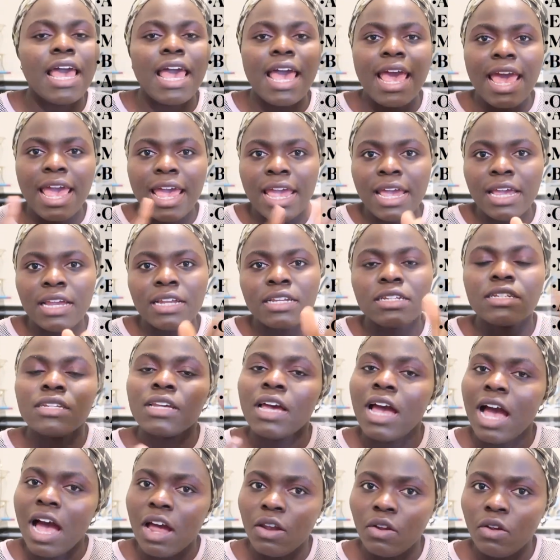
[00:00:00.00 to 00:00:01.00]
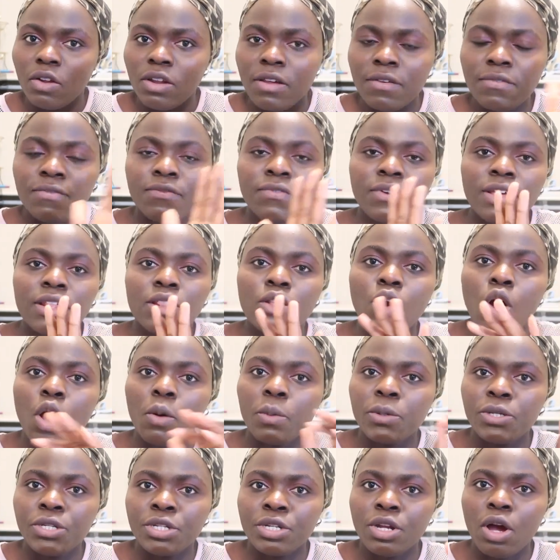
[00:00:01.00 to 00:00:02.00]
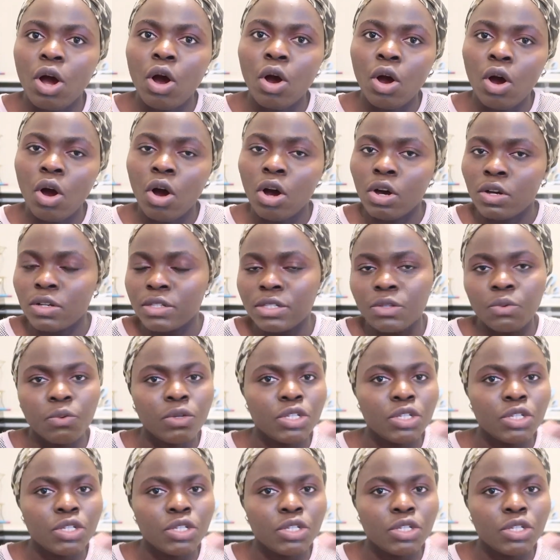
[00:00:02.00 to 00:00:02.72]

and another fifth optional course